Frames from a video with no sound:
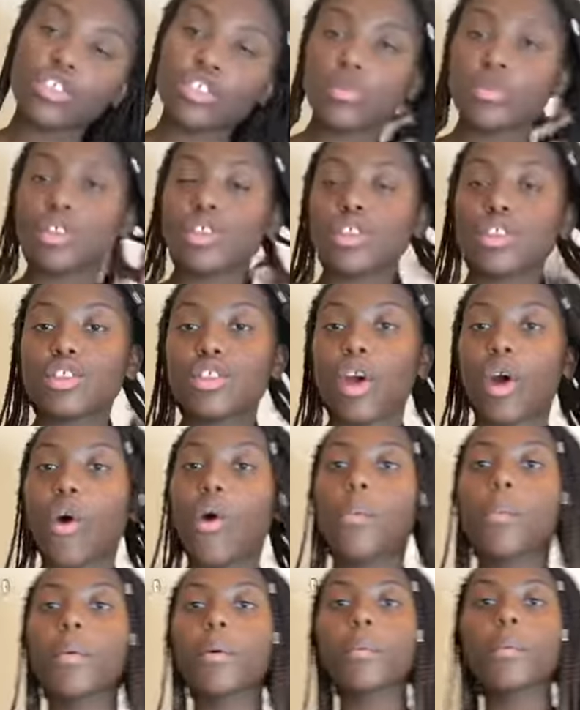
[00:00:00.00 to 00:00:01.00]
and she was
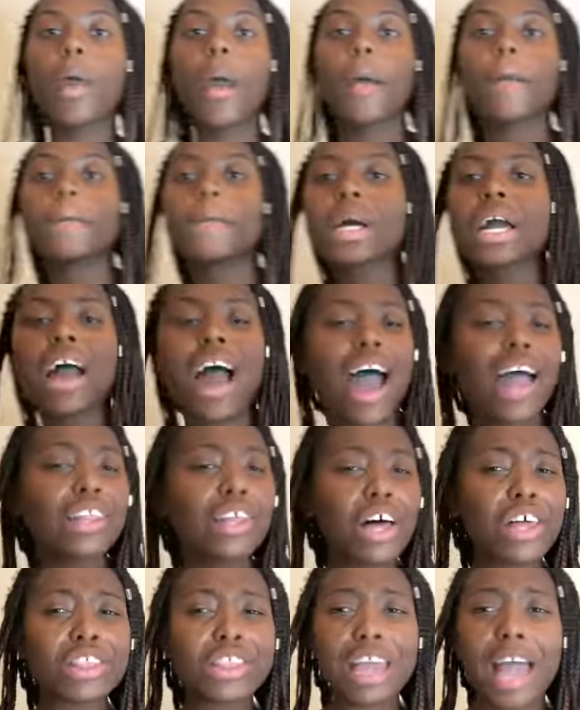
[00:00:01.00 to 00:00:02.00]
dope. I
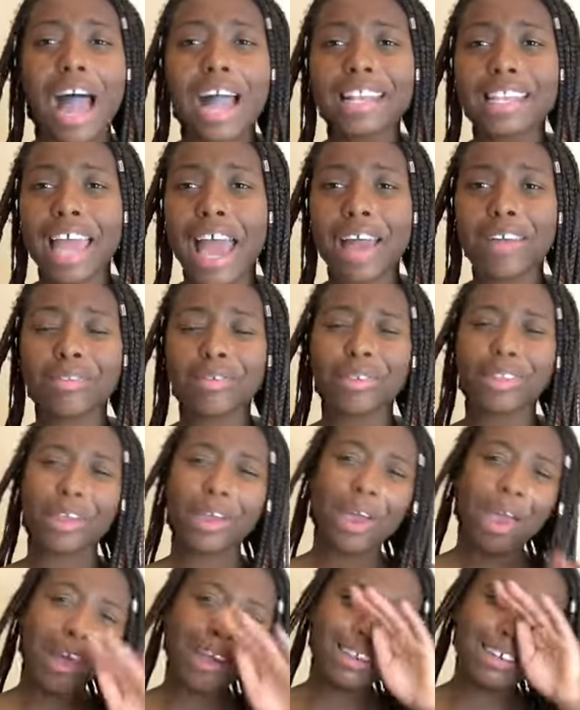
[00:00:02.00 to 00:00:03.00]
lost contact with
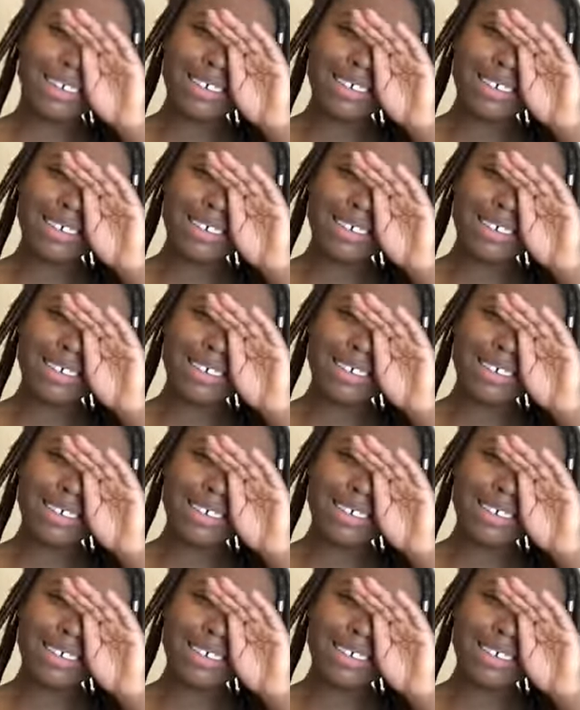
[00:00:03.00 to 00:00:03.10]
her.